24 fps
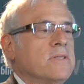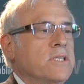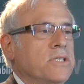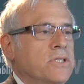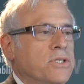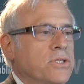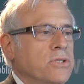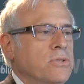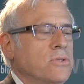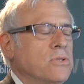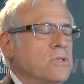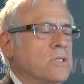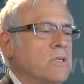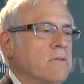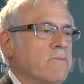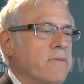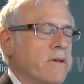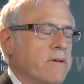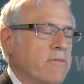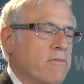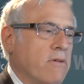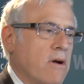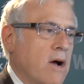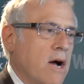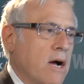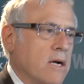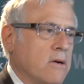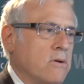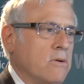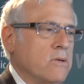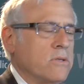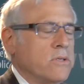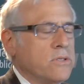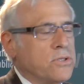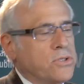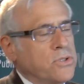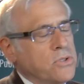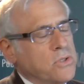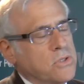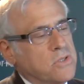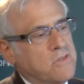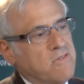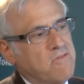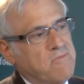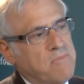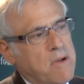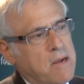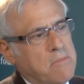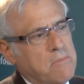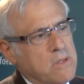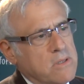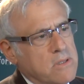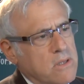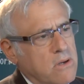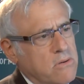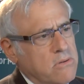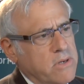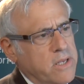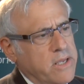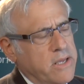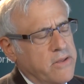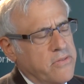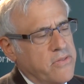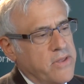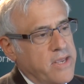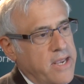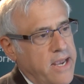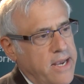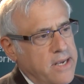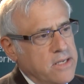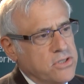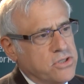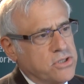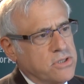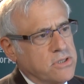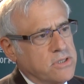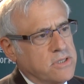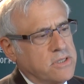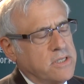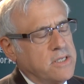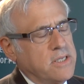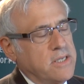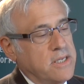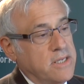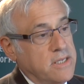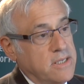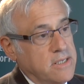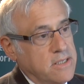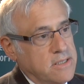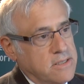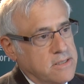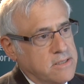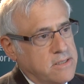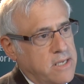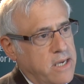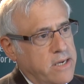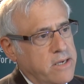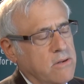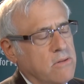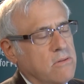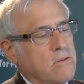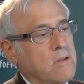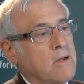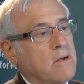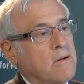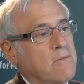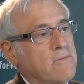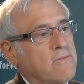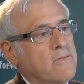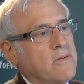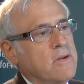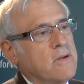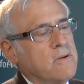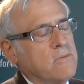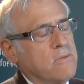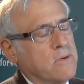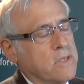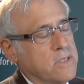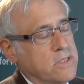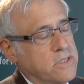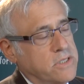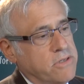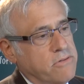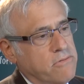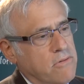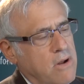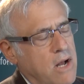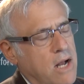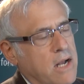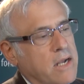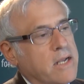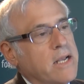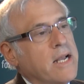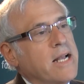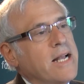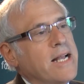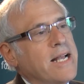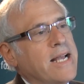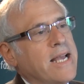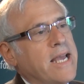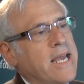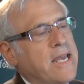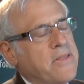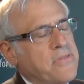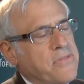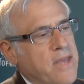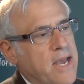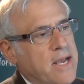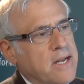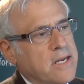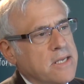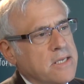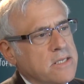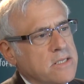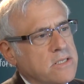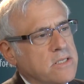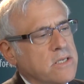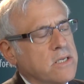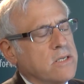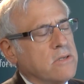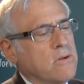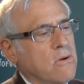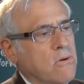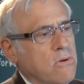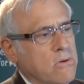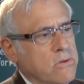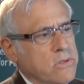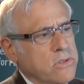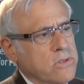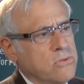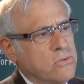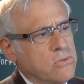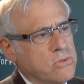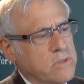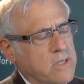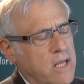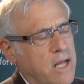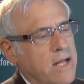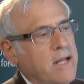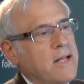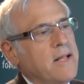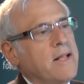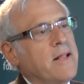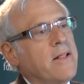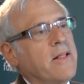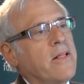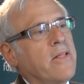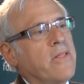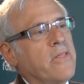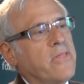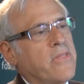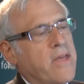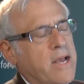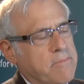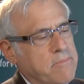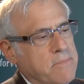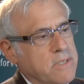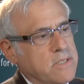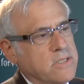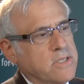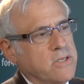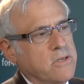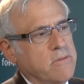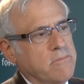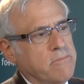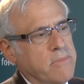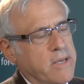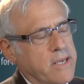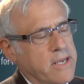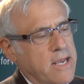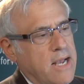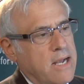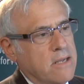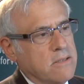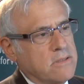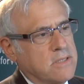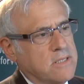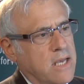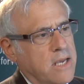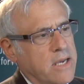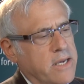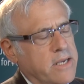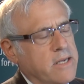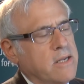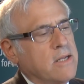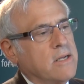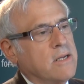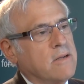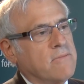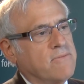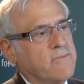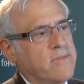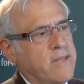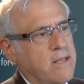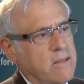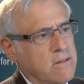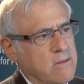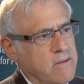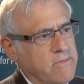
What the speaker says: the Jews of Iraq, or the Jews of Babylonia, the ancient title of what is Iraq, and that is in Or Yehuda, that museum being outside of Tel